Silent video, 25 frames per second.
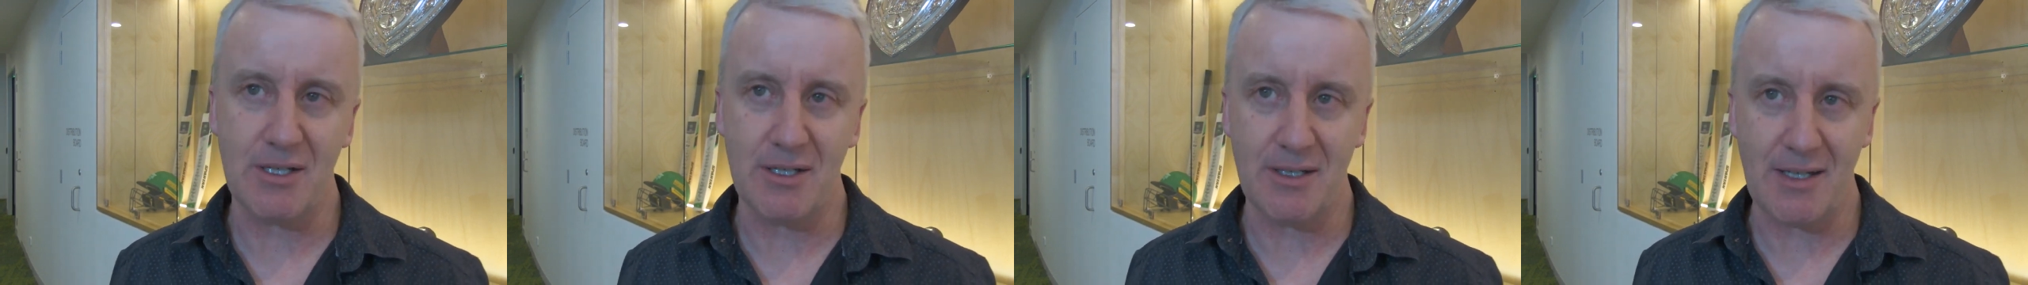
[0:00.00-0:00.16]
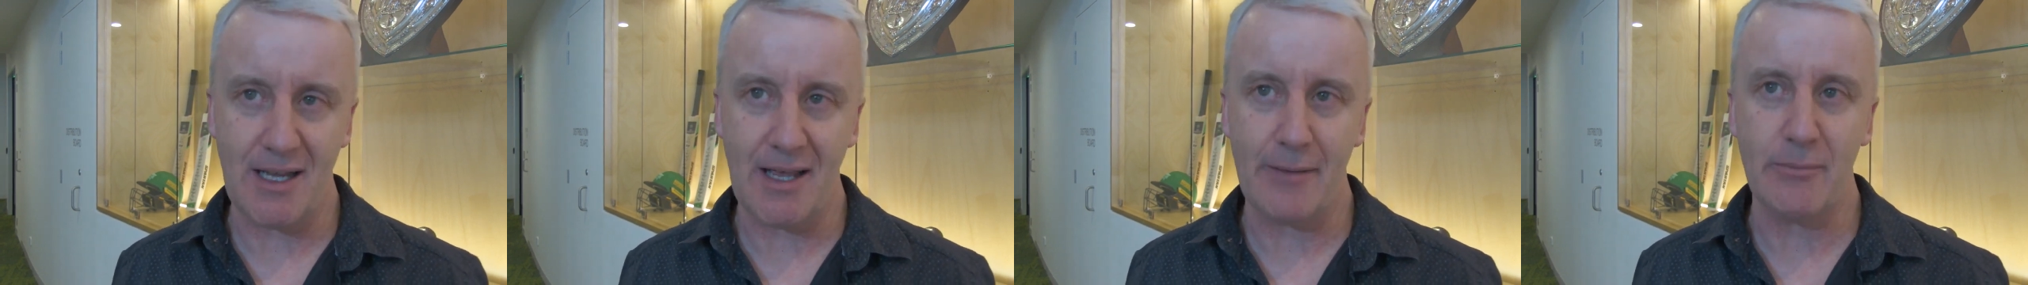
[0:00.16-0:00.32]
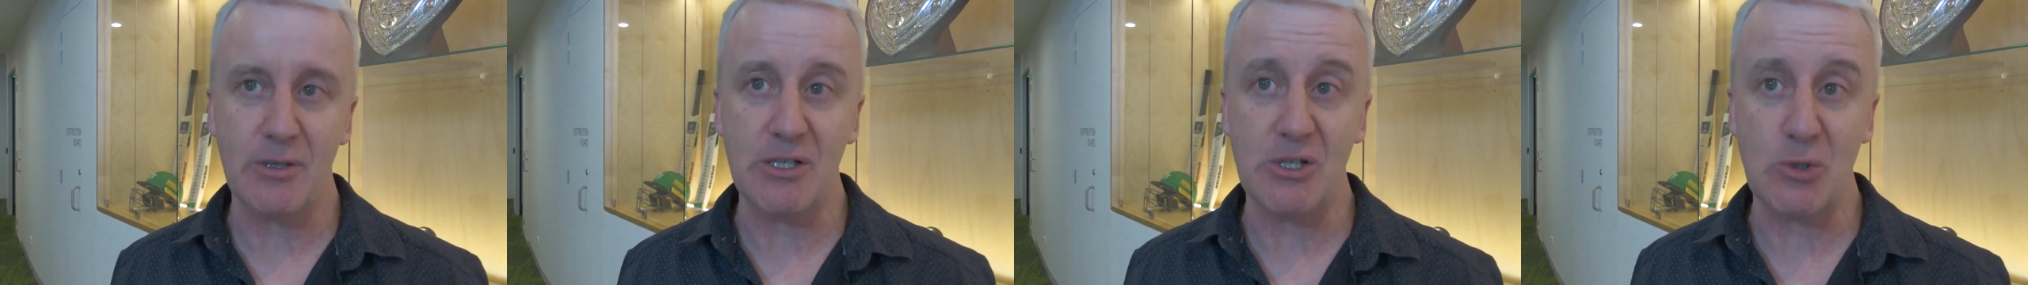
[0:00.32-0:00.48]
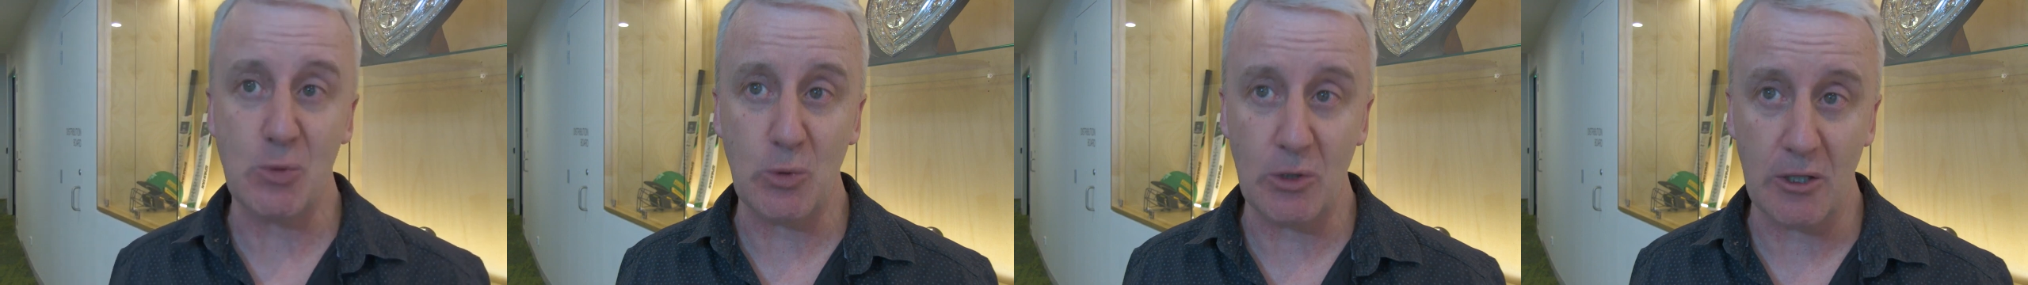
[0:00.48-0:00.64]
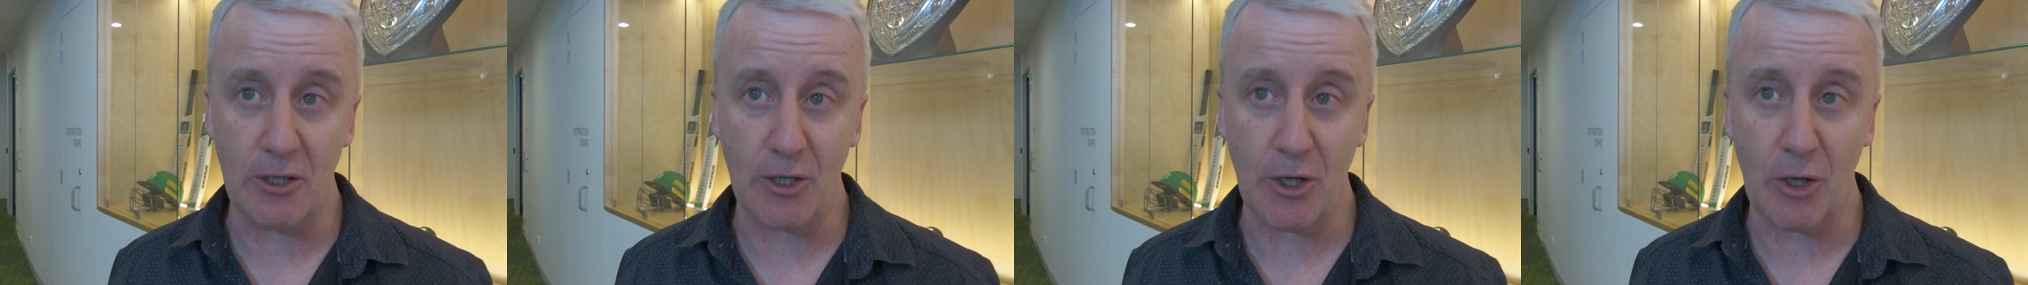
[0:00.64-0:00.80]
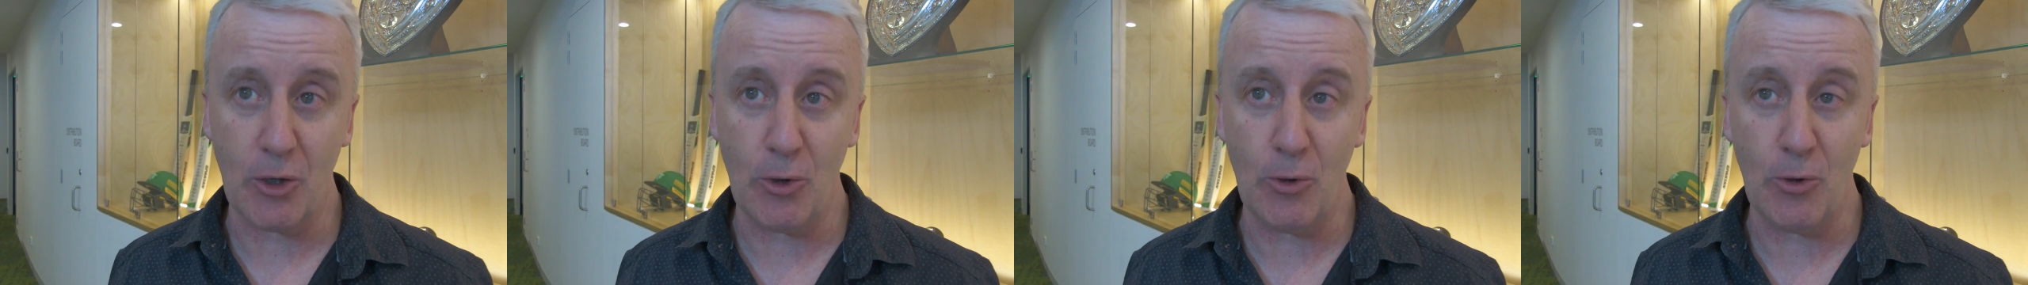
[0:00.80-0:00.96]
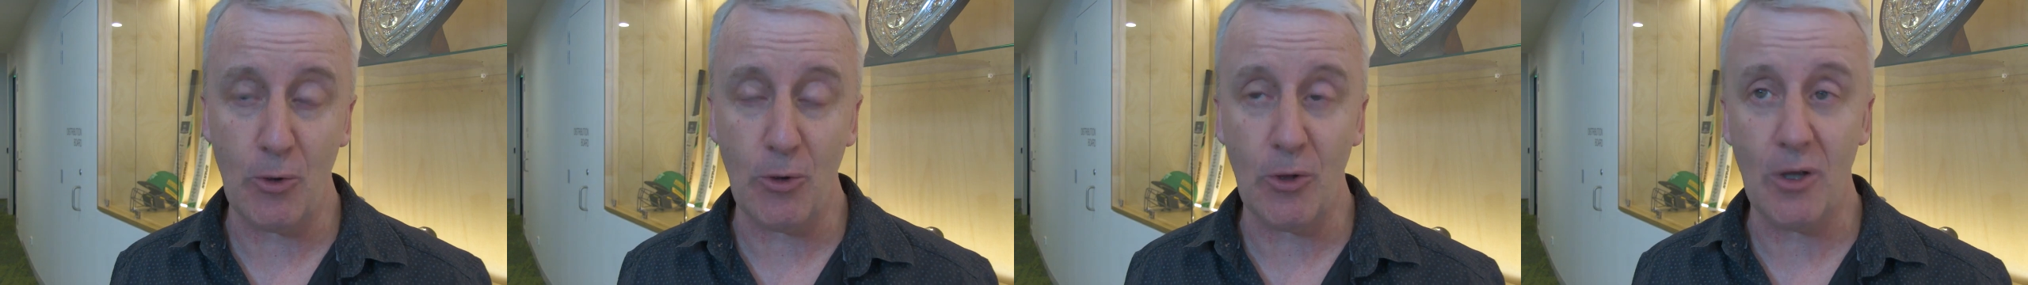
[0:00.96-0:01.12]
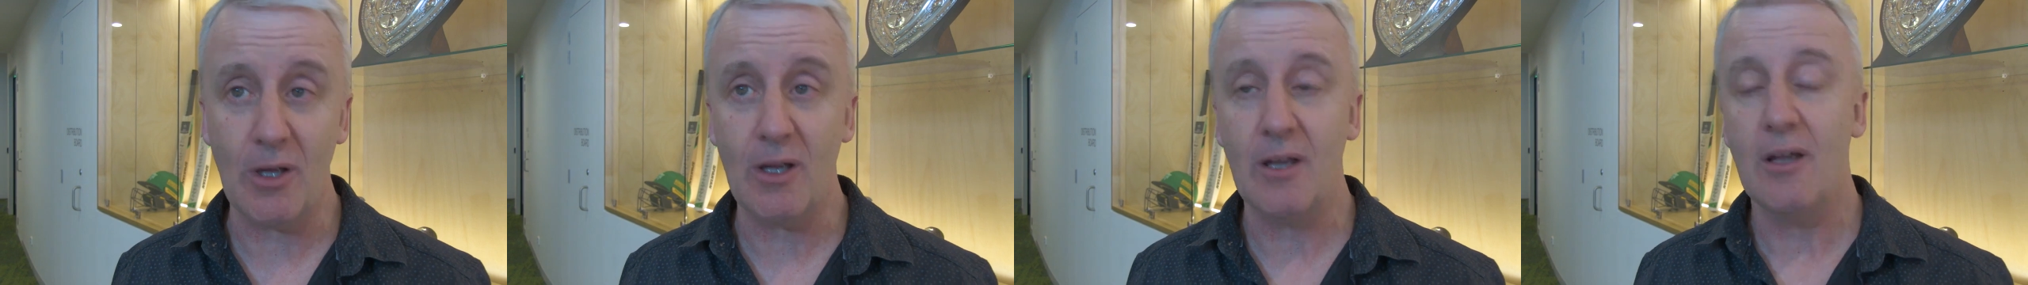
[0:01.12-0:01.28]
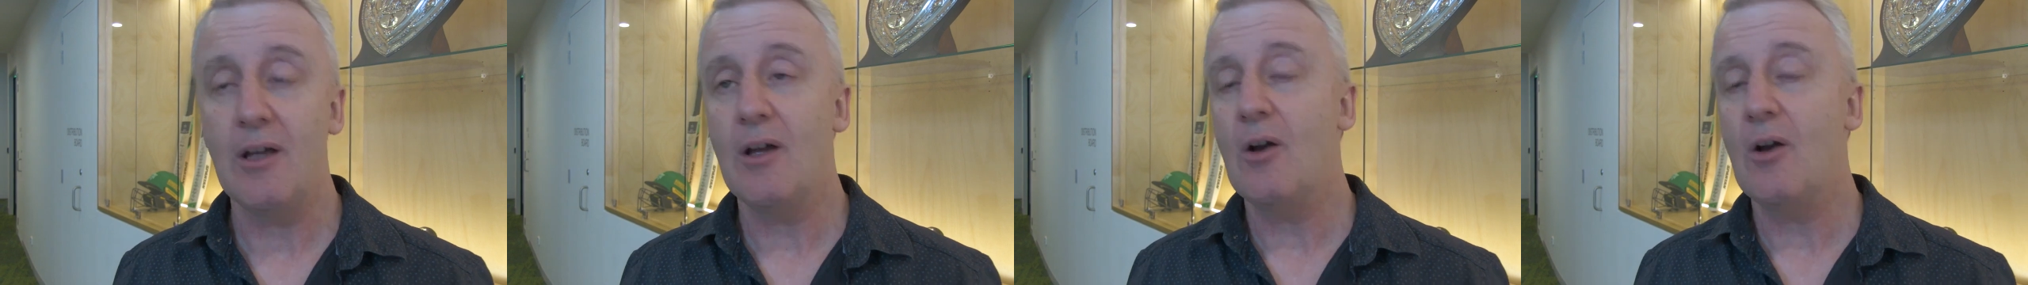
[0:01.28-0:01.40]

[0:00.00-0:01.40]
of damage will occur